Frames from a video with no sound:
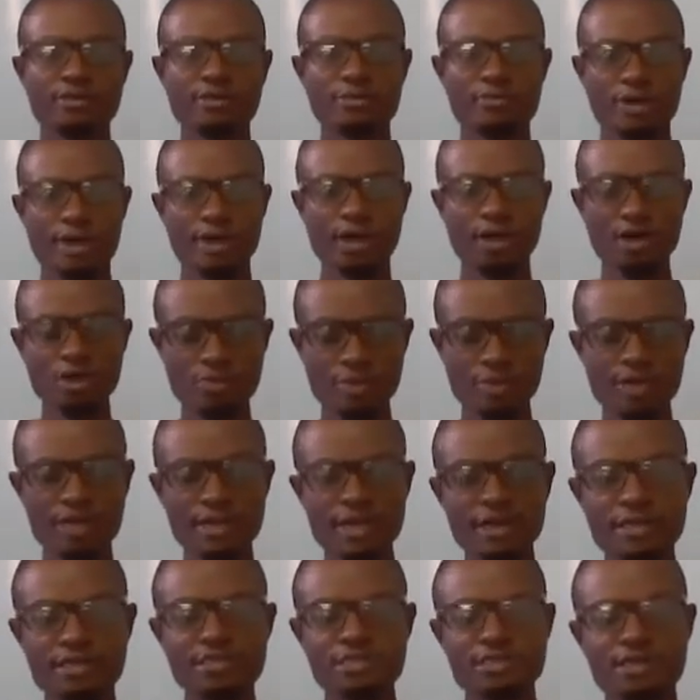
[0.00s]
By
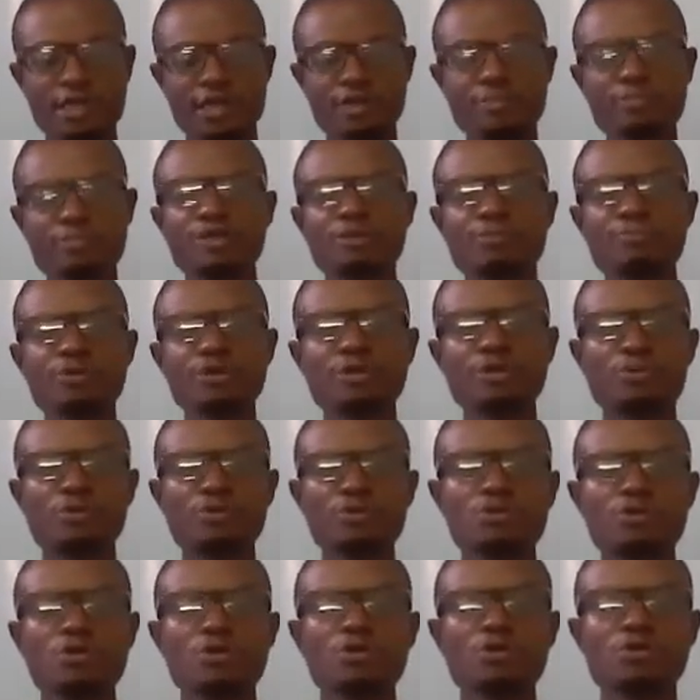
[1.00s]
urbanites, I mean
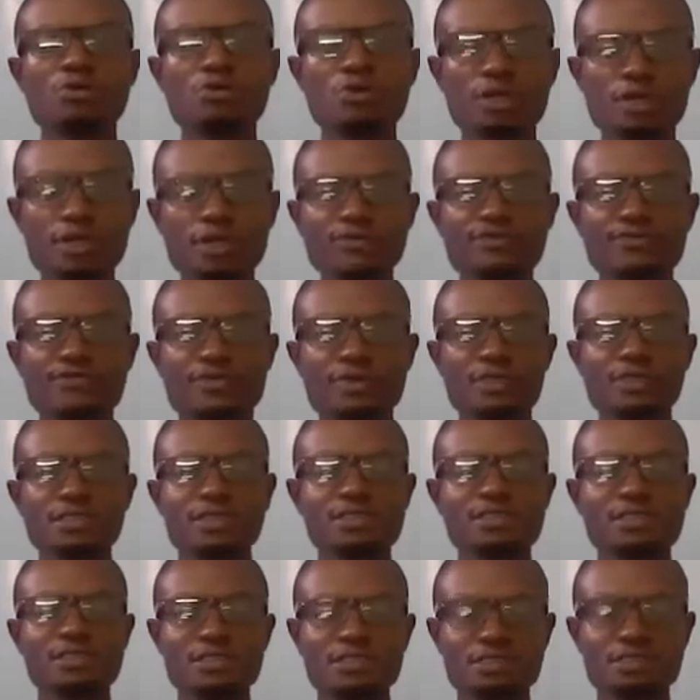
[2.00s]
people who live in the
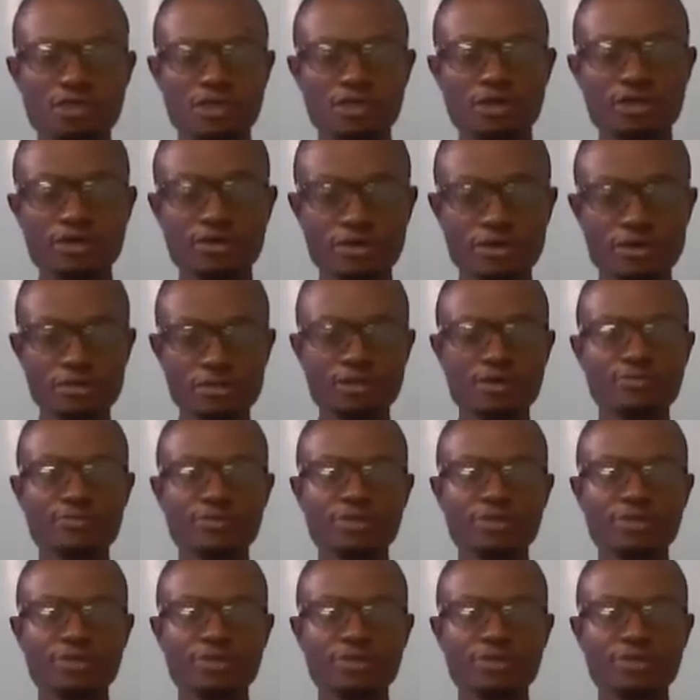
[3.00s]
city areas.